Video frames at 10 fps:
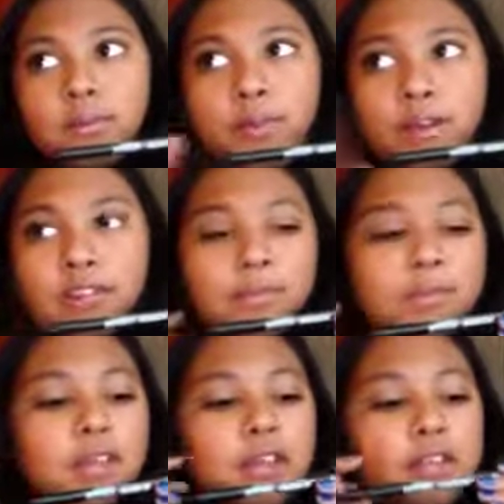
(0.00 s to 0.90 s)
whatever,
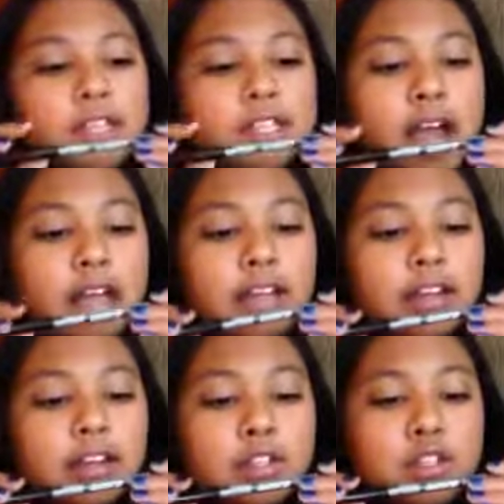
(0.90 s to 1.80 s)
"This
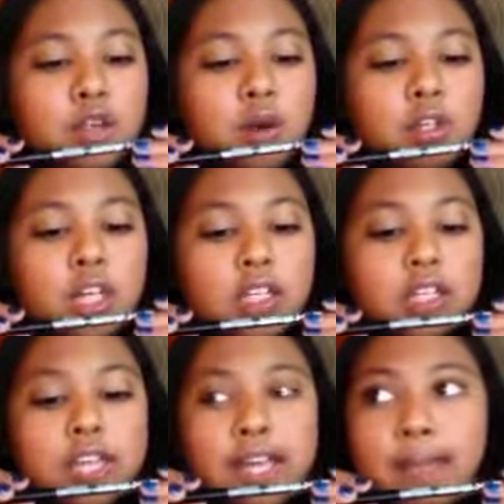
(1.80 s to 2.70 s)
eyeliner is so good the
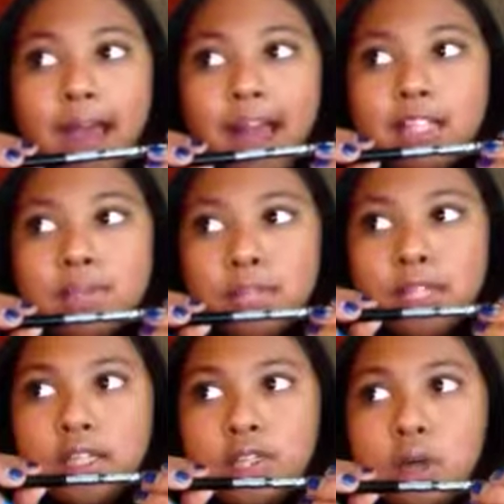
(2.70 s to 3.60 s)
name had to
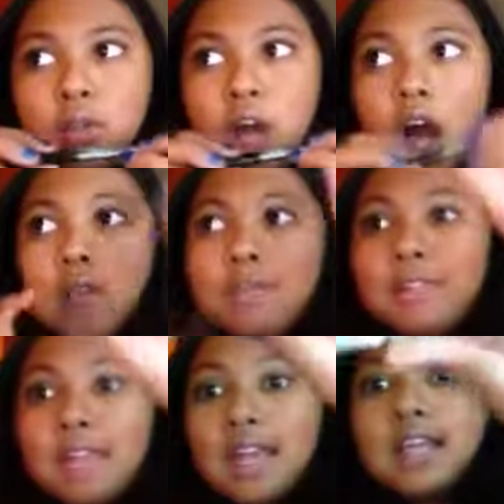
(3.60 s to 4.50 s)
be so long."
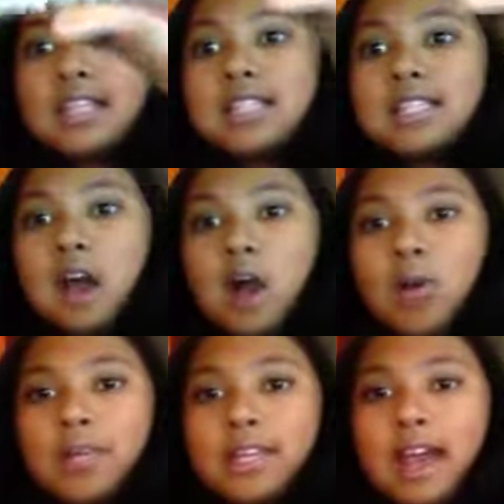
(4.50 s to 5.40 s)

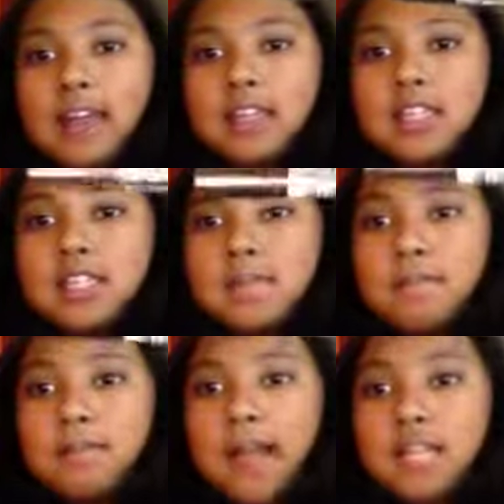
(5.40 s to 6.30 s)
So yeah, this is in
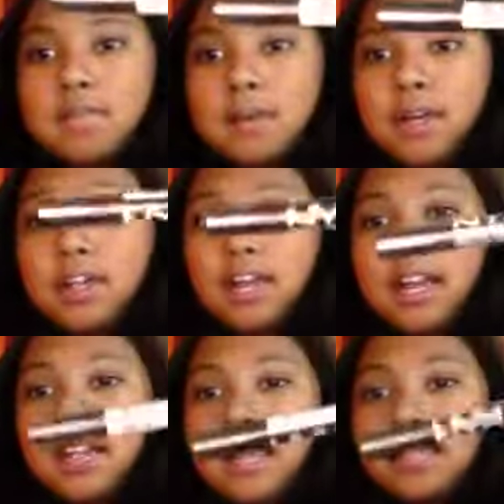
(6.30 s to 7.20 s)
Black Sparkle, and
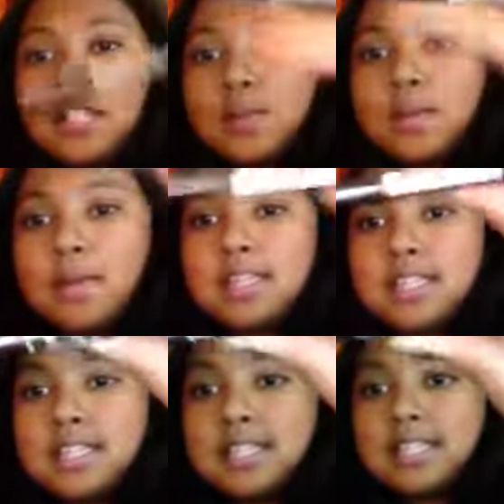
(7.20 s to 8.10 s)
I like this one because
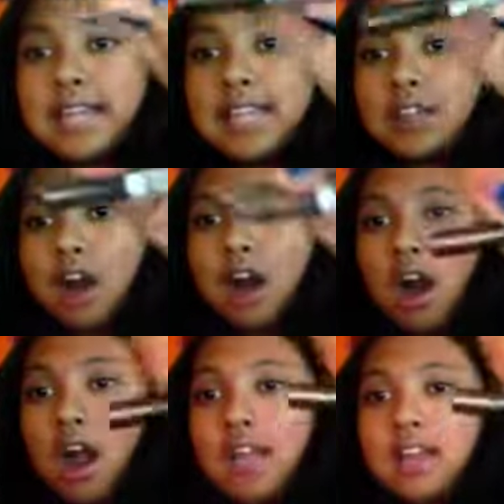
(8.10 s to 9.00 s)
it stays
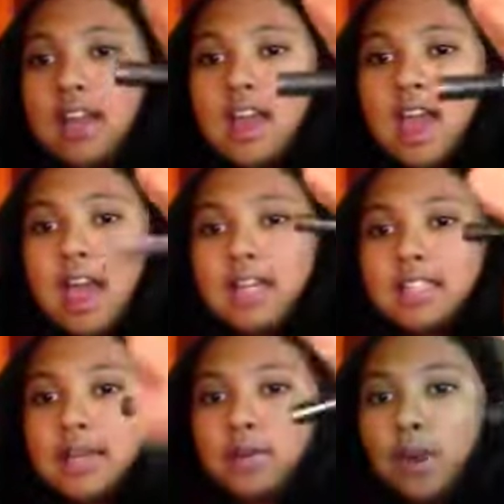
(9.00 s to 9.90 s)
on and it's
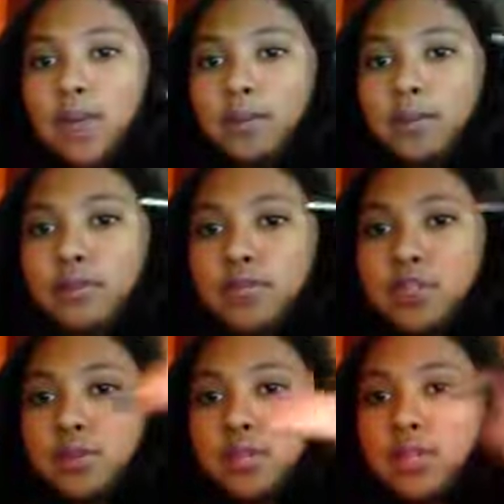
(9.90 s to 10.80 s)
like waterproof
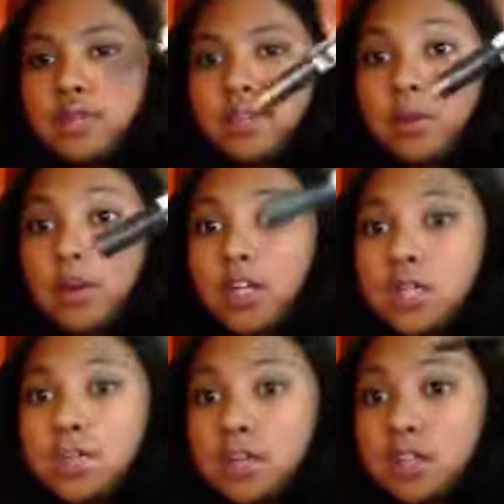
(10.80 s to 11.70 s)
too, so if like water
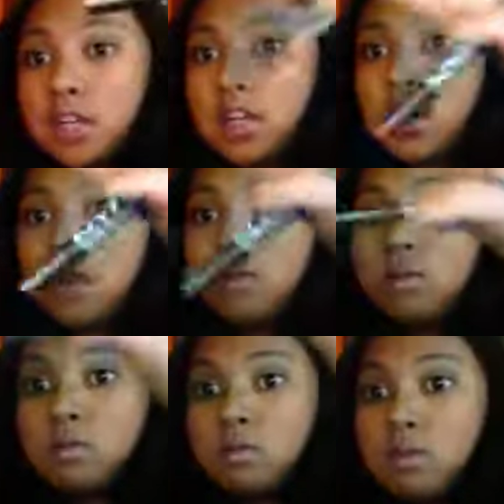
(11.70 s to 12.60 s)
spills on you,
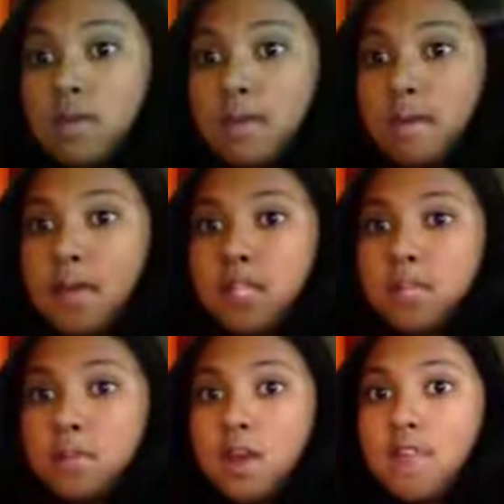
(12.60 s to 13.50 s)
it's
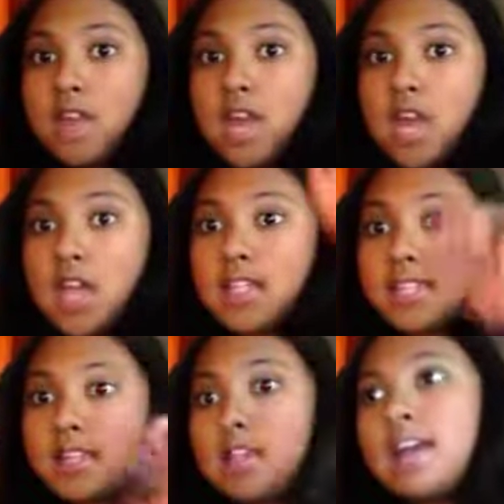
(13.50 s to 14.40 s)
perfect.